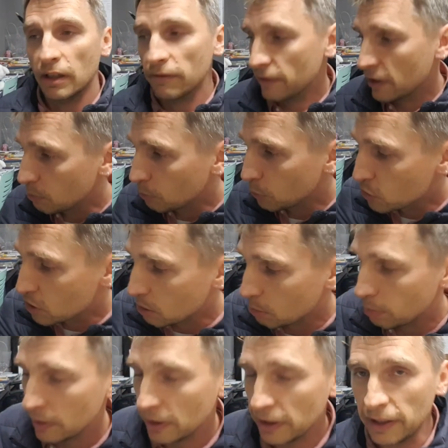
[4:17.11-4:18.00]
I've got
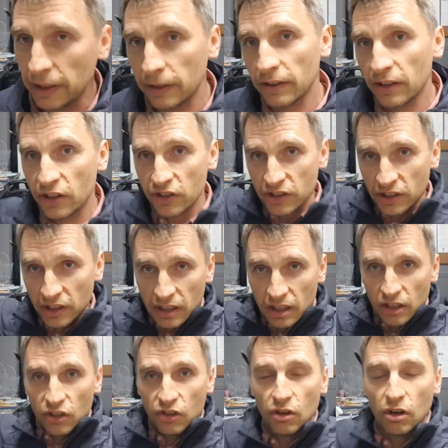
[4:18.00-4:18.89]
music playing, there's a
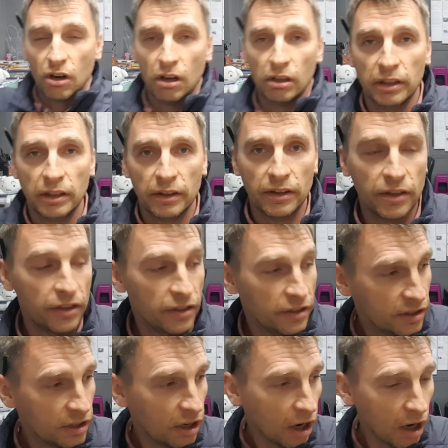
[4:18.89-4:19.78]
heater on, and
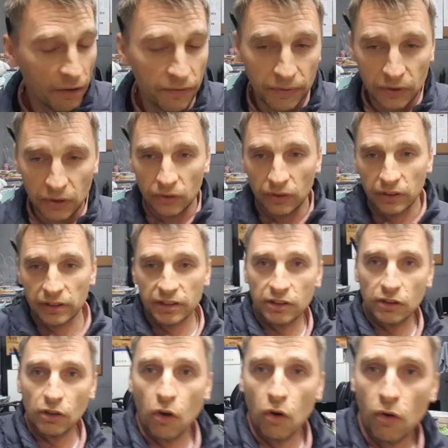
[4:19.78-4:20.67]
there's coffee on the
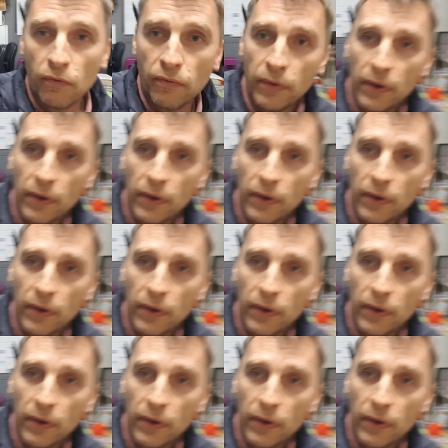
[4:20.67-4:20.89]
stove.